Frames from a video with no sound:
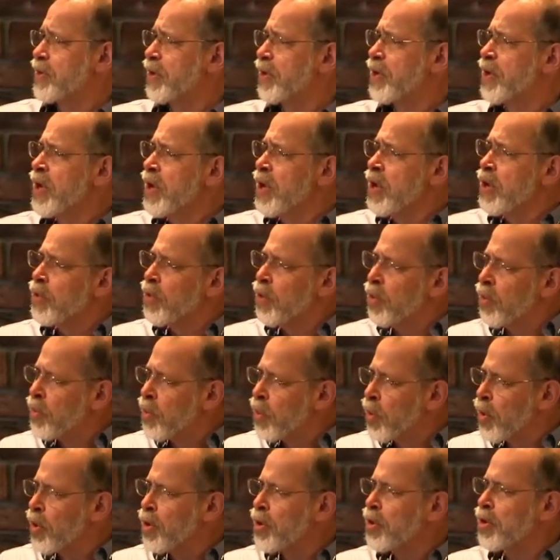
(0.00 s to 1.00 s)
The
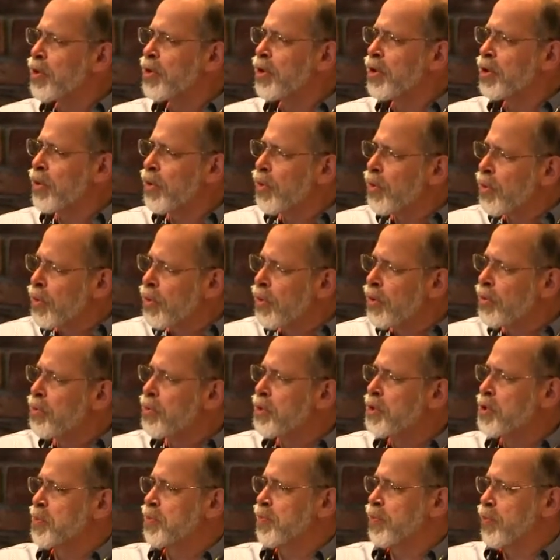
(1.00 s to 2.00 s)
word of the Lord
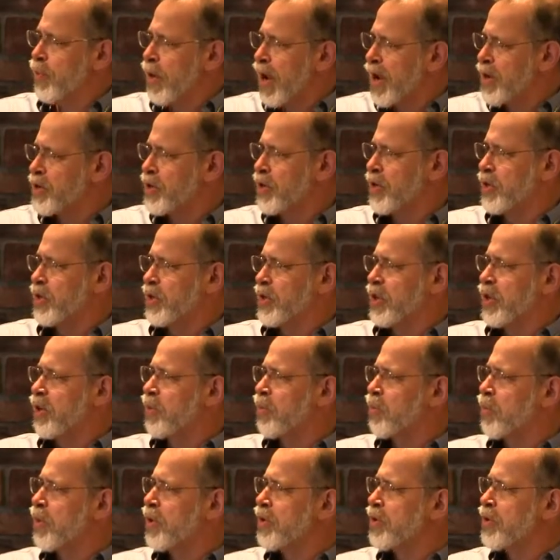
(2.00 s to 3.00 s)
was precious.
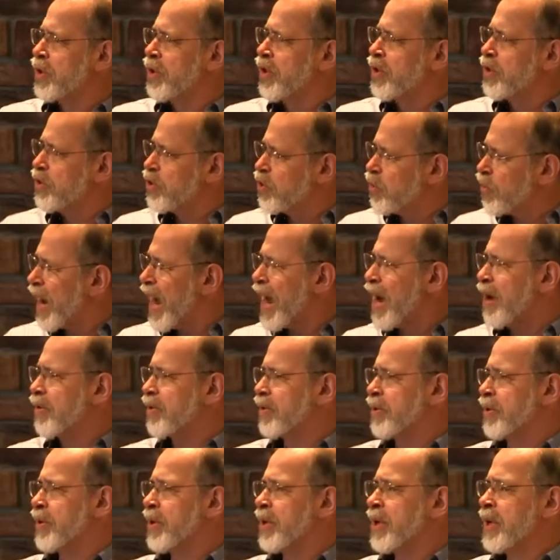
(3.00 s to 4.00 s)
There was a
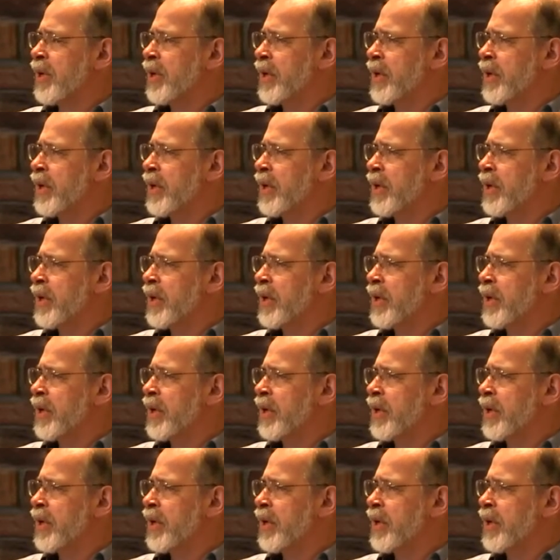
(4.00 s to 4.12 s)
drought.